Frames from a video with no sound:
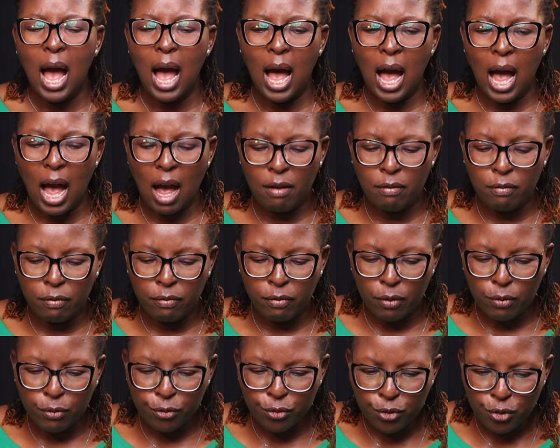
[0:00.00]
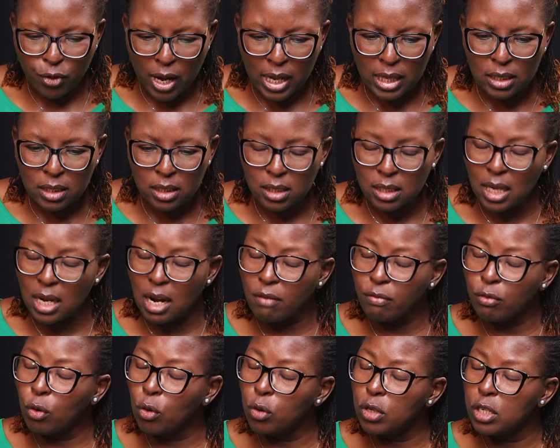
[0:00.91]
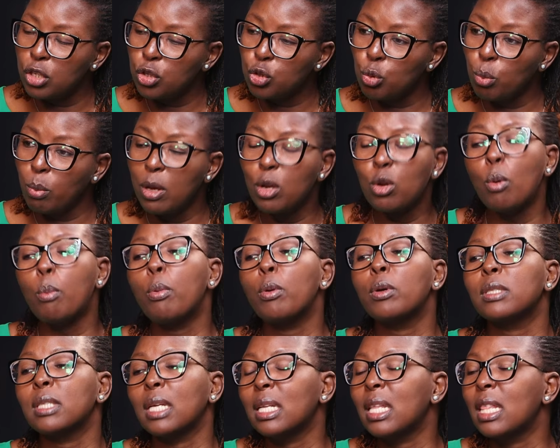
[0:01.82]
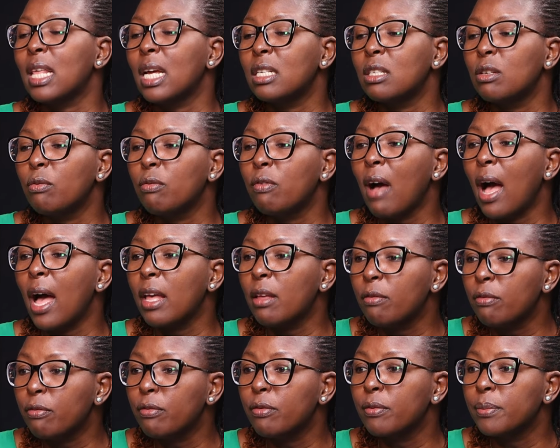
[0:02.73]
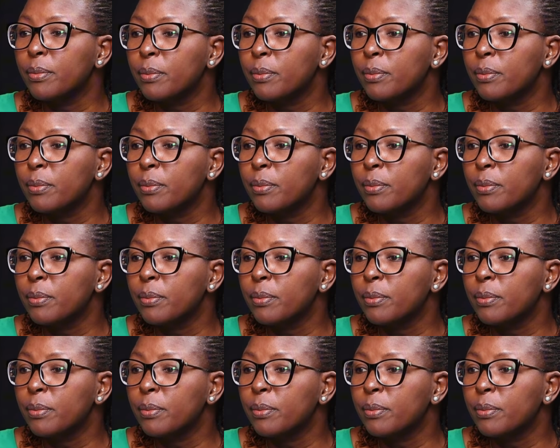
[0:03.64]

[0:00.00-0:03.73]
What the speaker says: I have friends that have gone into menopause at 35.